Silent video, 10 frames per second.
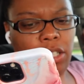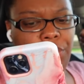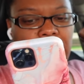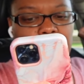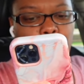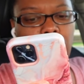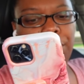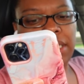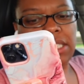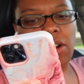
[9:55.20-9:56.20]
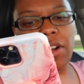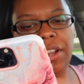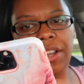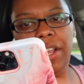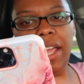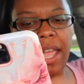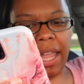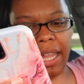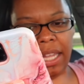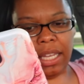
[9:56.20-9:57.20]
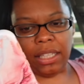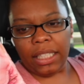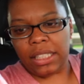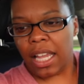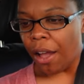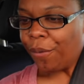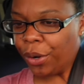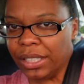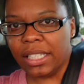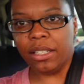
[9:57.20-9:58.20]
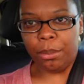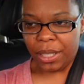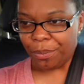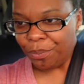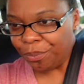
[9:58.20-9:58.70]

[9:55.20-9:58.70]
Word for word: I know where these apartments are. And let's see how far it's gonna be